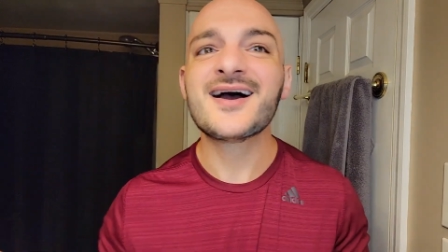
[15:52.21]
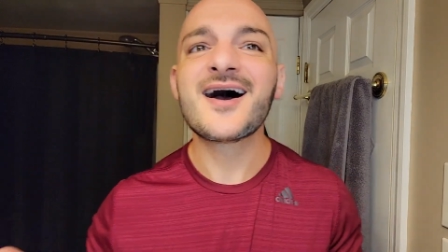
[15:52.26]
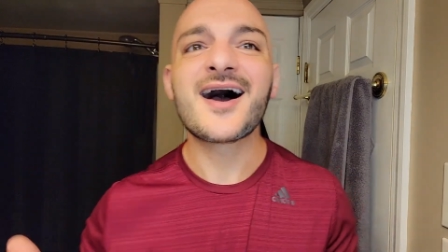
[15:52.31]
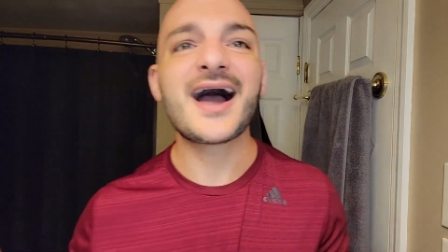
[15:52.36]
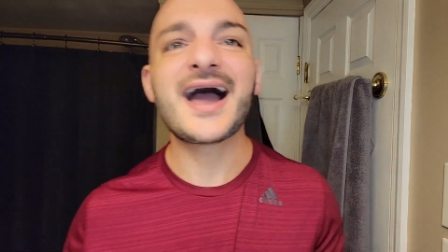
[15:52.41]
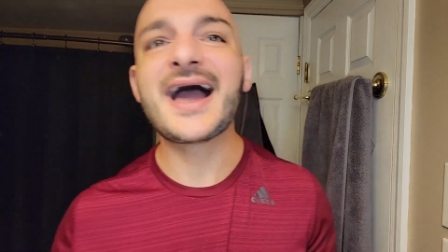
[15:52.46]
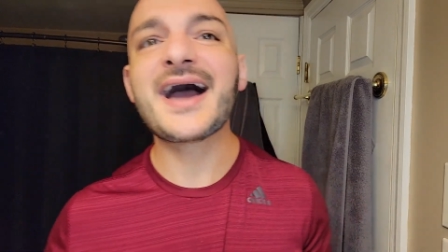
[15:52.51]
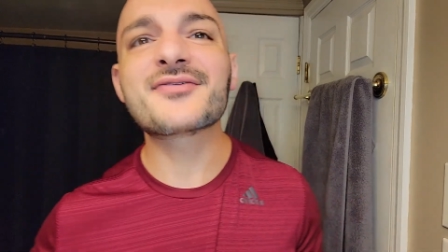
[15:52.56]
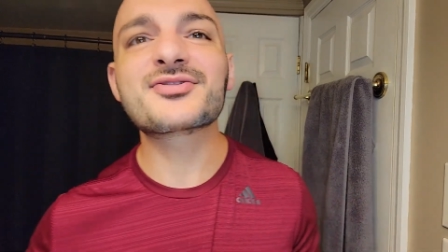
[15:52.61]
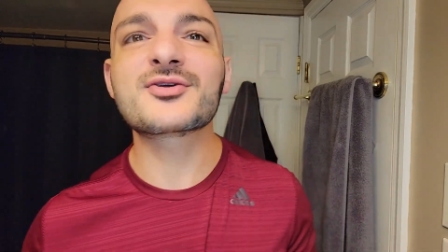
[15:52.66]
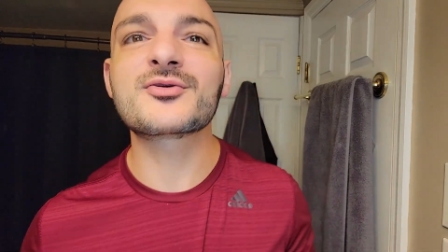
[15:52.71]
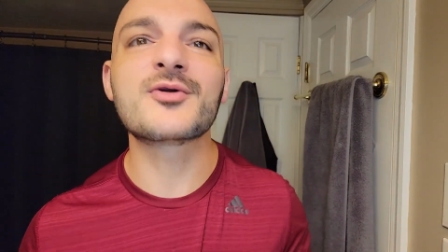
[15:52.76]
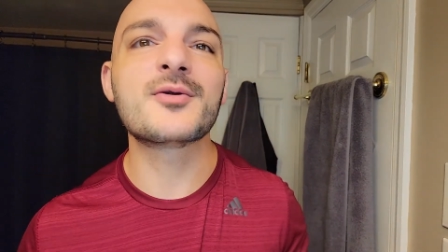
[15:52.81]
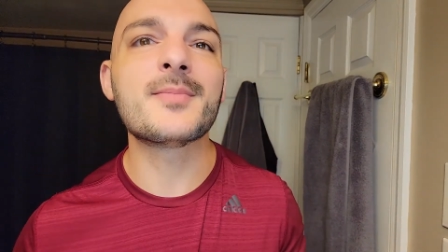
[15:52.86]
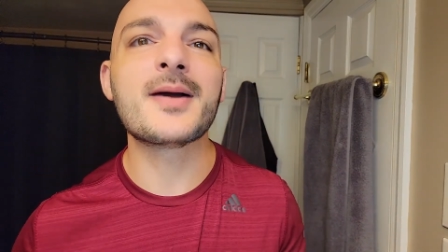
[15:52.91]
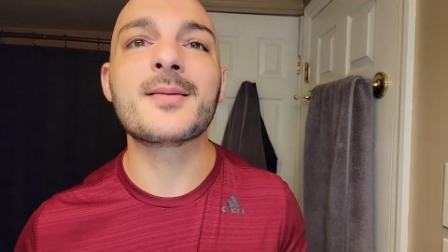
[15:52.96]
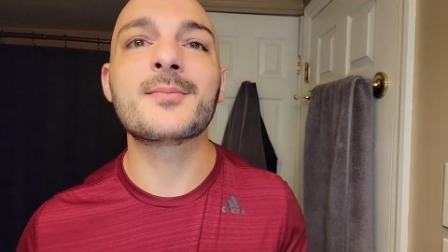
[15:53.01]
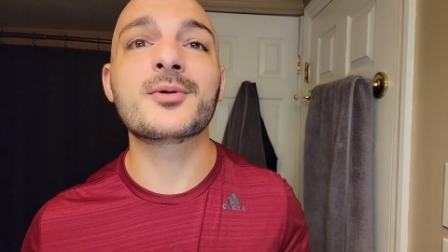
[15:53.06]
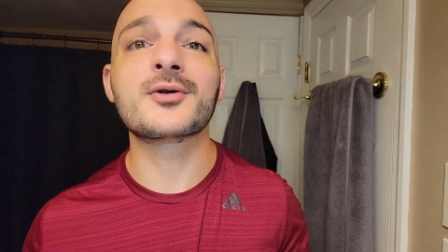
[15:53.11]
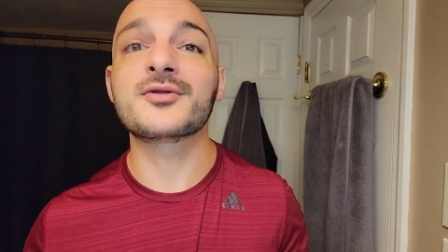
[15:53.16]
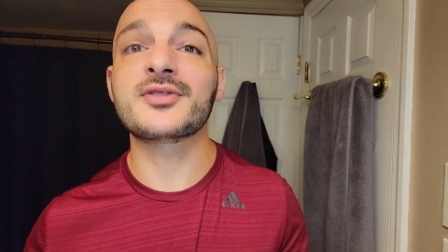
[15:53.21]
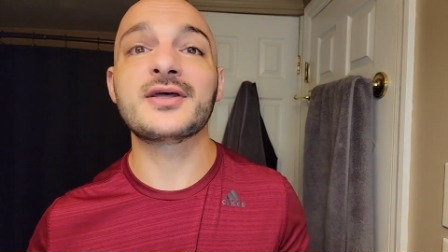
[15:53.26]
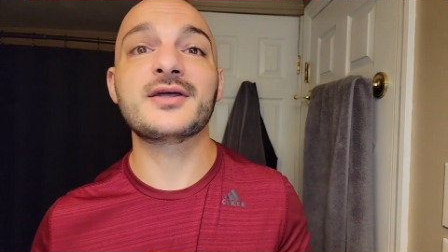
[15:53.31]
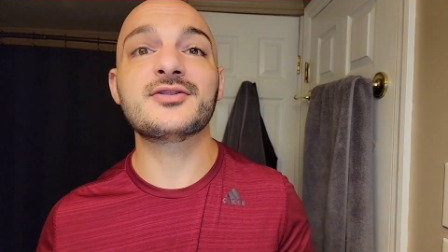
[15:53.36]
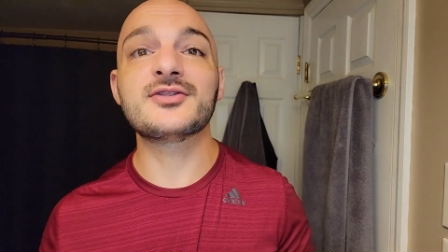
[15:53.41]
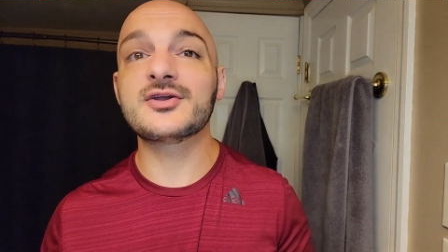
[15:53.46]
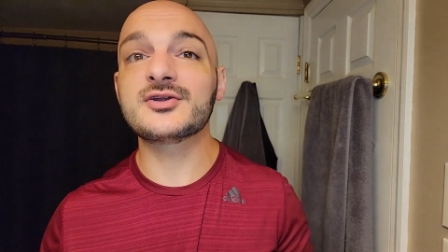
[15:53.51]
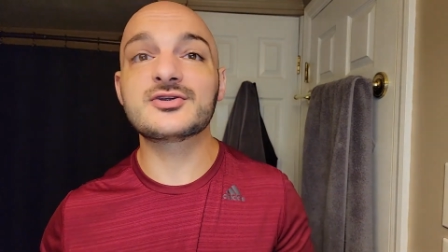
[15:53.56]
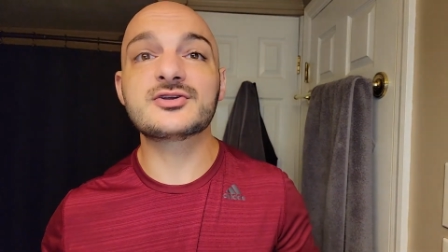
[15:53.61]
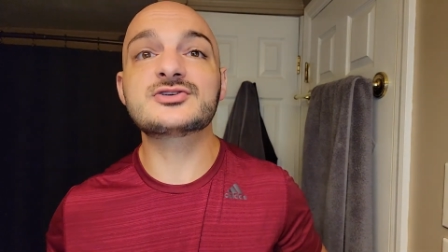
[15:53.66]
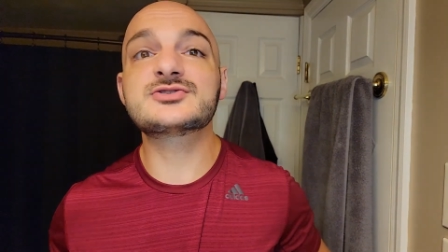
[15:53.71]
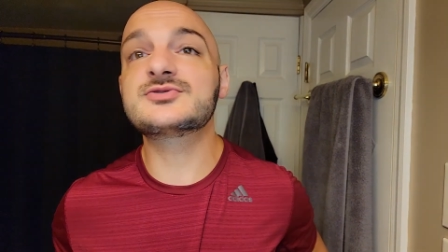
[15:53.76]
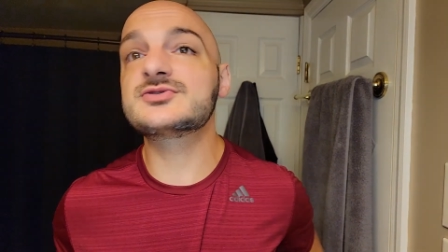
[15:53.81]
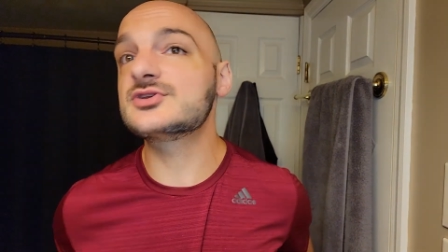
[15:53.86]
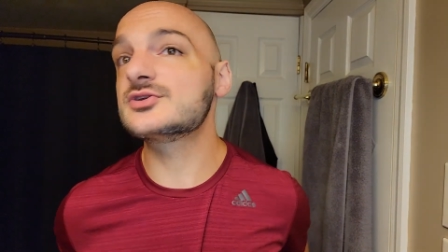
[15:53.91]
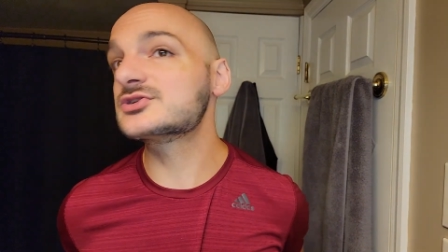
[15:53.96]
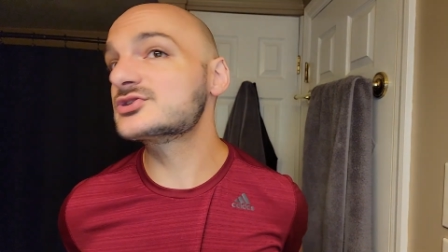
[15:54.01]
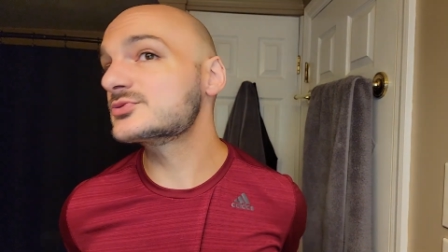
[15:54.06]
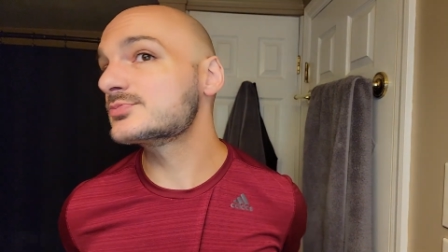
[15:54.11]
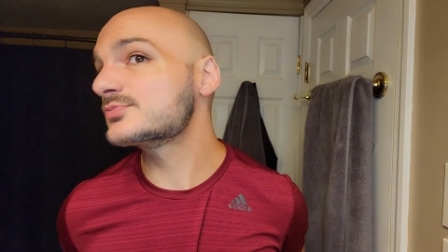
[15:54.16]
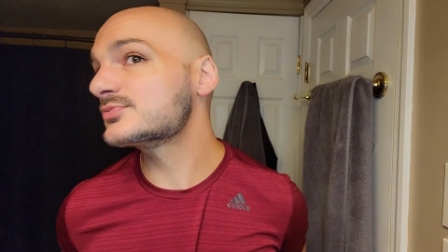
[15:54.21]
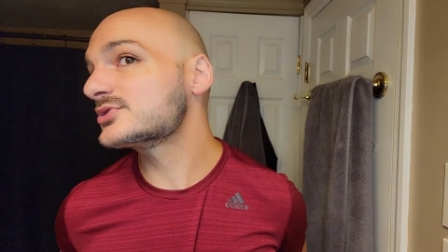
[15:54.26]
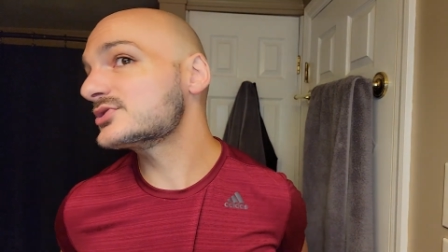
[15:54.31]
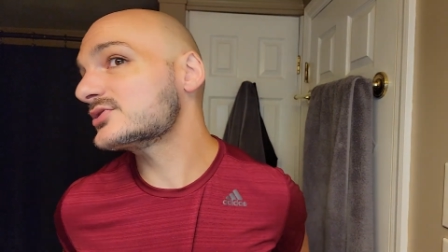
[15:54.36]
I have to remember that there's there's